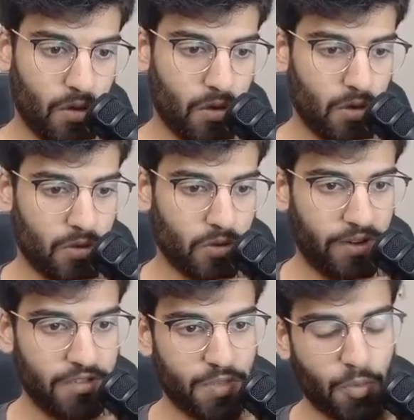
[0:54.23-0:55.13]
So I've
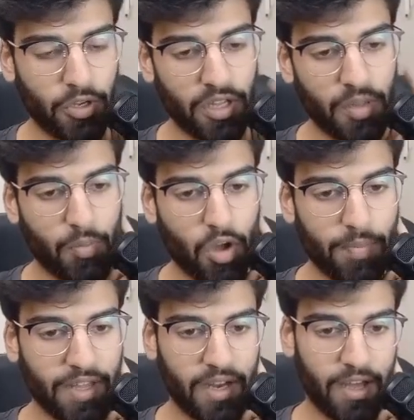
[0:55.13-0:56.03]
just put in the prompt
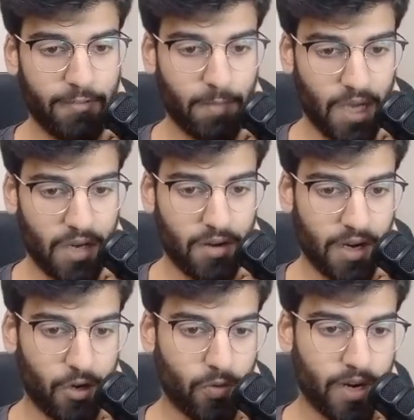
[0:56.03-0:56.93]
that I've made
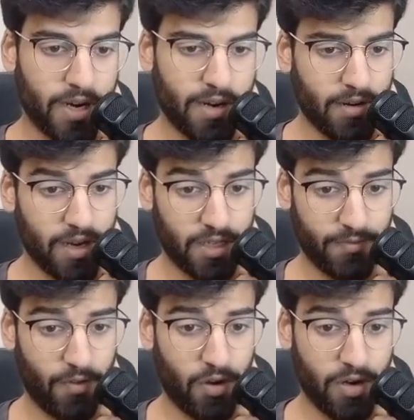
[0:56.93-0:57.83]
right over here. It's
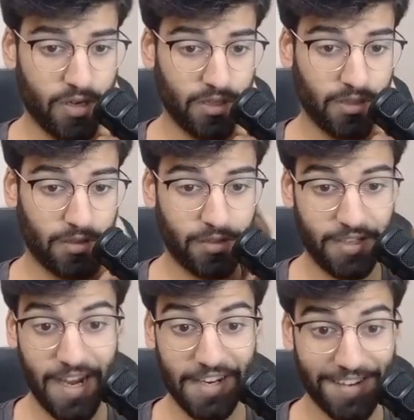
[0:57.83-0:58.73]
for a
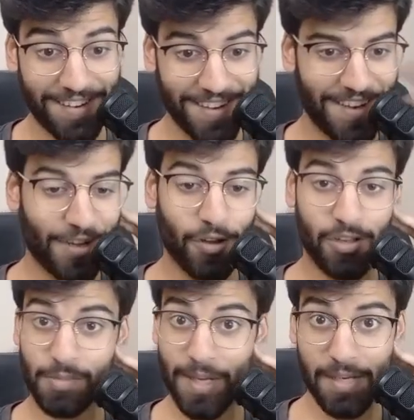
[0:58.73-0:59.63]
dental clinic called
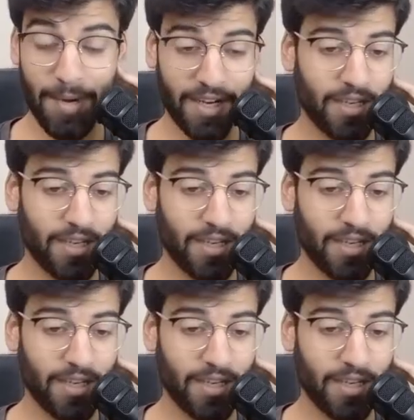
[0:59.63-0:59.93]
SmileBright.